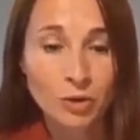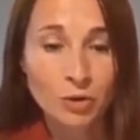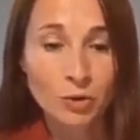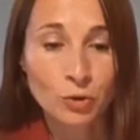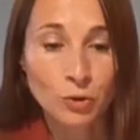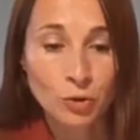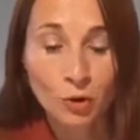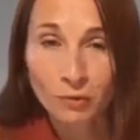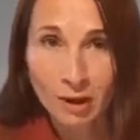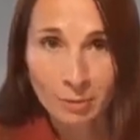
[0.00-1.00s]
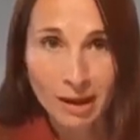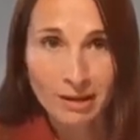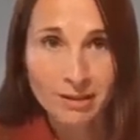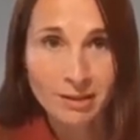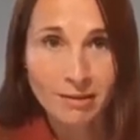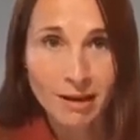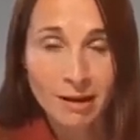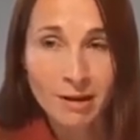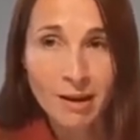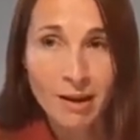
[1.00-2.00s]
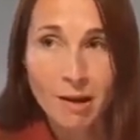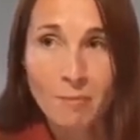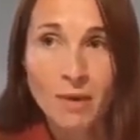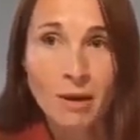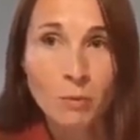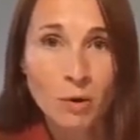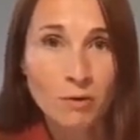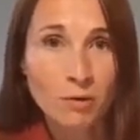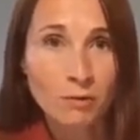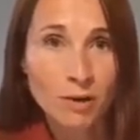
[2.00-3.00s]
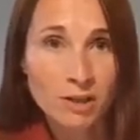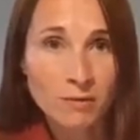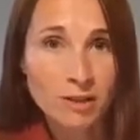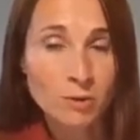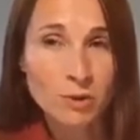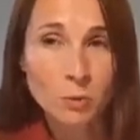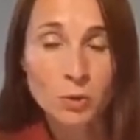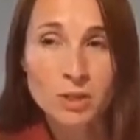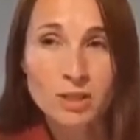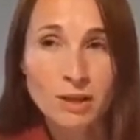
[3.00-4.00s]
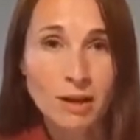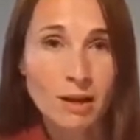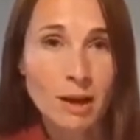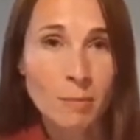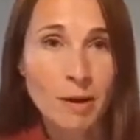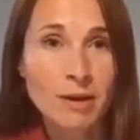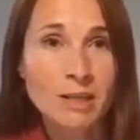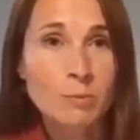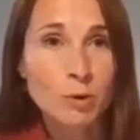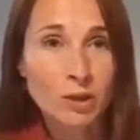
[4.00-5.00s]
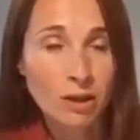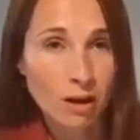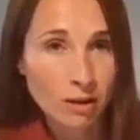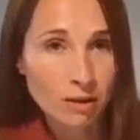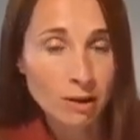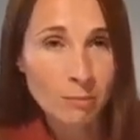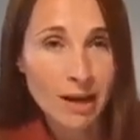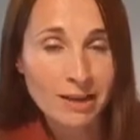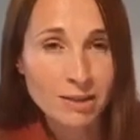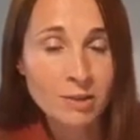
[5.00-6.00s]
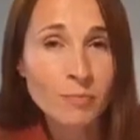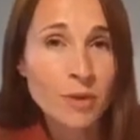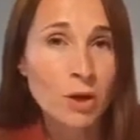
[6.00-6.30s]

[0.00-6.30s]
You got felt pens in that, and one of the first videos was about exploring colour and pattern,